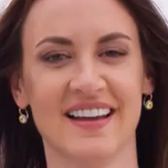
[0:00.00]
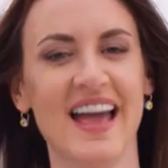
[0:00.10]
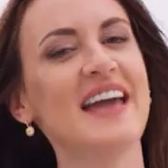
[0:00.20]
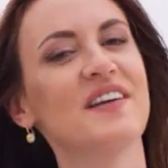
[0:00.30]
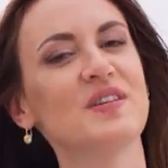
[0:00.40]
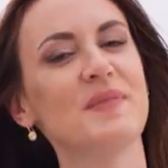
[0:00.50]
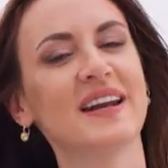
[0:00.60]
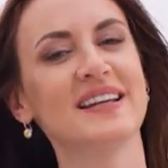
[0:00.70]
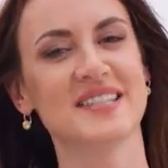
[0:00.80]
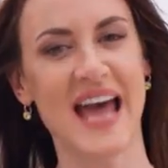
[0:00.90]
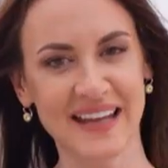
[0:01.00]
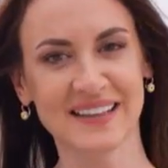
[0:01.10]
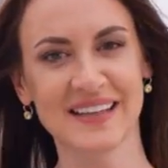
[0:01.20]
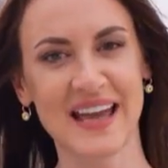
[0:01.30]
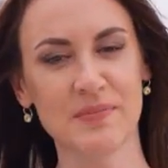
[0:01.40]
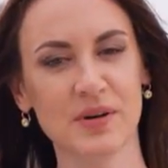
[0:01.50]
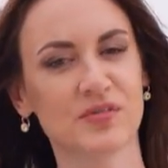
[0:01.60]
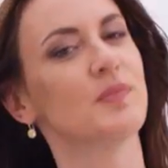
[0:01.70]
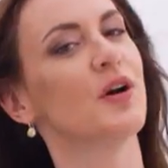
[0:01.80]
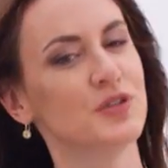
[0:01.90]
Hey everybody, it's Hadley Gamble
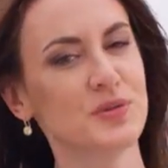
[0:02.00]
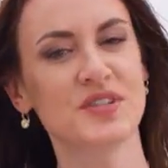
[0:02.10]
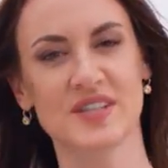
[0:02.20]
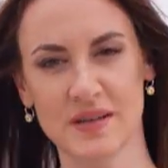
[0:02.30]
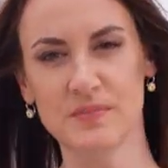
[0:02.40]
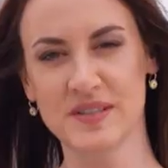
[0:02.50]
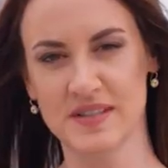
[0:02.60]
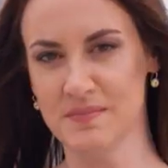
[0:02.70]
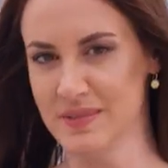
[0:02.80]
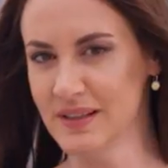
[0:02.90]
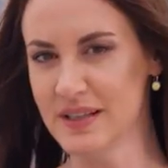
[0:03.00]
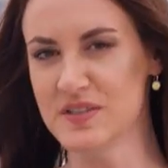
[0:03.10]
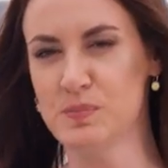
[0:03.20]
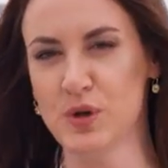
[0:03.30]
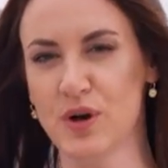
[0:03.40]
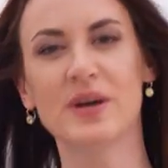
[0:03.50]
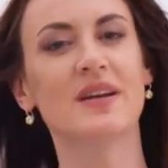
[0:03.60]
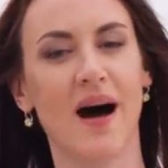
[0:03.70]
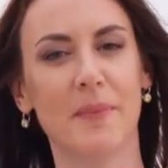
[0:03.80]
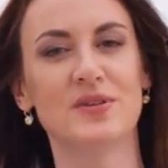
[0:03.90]
from our new C N B C Middle East Bureau in
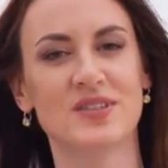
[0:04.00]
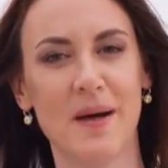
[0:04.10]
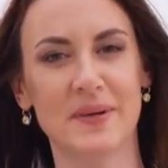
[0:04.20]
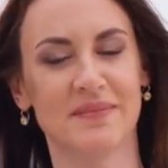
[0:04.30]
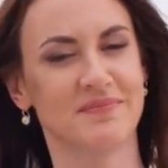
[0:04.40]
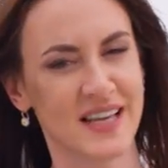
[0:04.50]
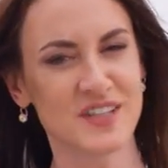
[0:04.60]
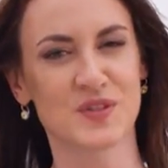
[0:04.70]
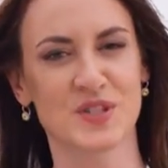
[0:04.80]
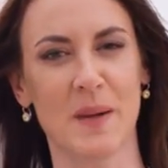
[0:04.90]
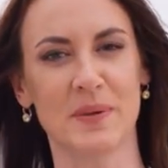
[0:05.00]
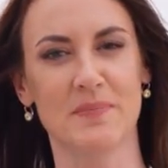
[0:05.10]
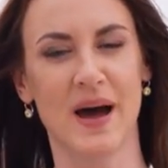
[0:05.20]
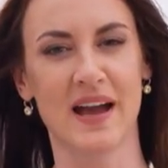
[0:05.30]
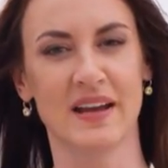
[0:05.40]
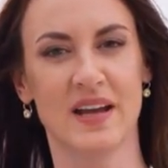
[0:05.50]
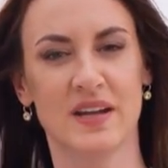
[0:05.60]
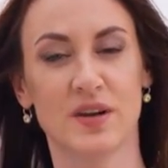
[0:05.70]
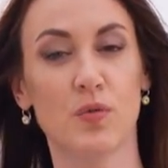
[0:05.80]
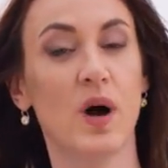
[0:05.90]
Abu Dhabi. Thanks for stopping by.
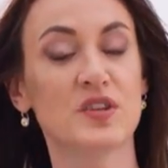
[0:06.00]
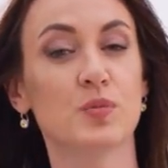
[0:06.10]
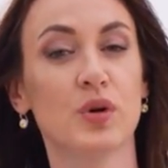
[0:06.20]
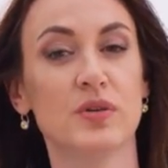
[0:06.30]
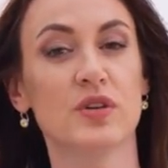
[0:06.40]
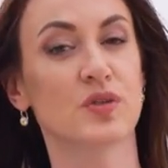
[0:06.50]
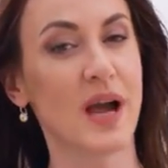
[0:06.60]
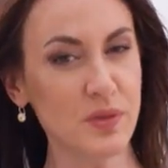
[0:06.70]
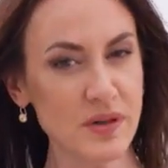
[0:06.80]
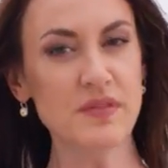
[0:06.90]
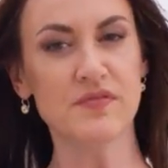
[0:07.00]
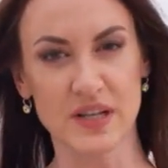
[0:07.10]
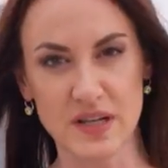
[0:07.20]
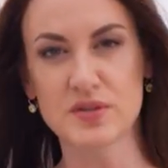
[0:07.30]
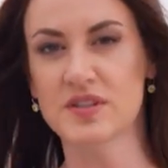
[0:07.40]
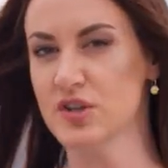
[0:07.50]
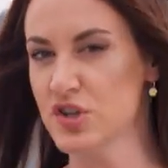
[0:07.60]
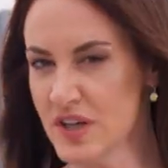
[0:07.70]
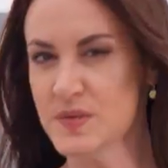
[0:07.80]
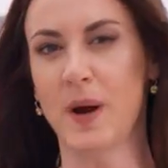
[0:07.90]
Now to watch more, you can try one of the videos that
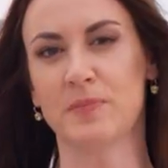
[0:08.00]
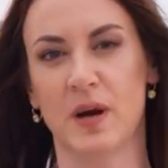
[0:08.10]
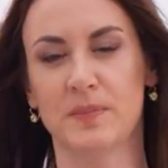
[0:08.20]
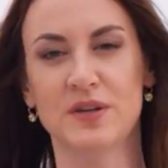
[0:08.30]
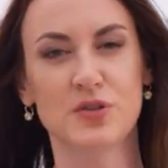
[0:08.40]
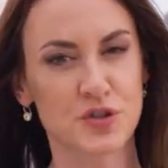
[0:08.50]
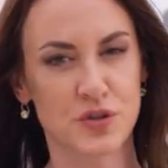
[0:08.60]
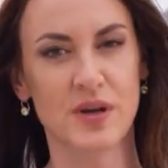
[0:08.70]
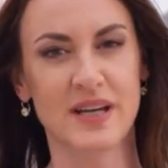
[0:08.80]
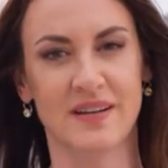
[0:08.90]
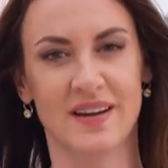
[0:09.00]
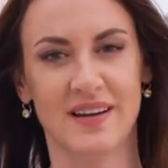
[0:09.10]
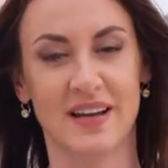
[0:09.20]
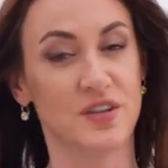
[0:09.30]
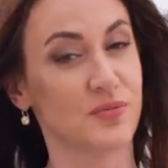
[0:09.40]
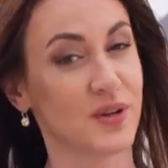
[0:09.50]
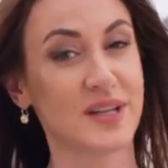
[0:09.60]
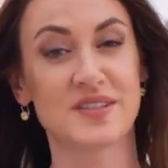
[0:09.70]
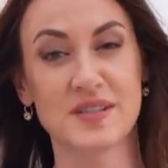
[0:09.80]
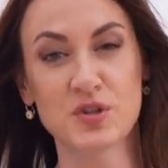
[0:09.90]
just popped up on your screen. And don't forget
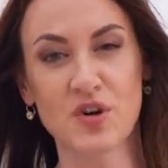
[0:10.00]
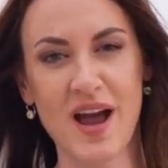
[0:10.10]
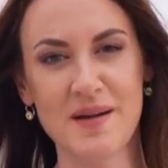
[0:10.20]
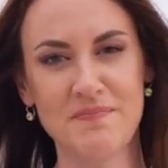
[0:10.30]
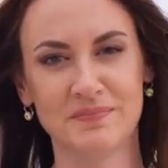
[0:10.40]
to subscribe.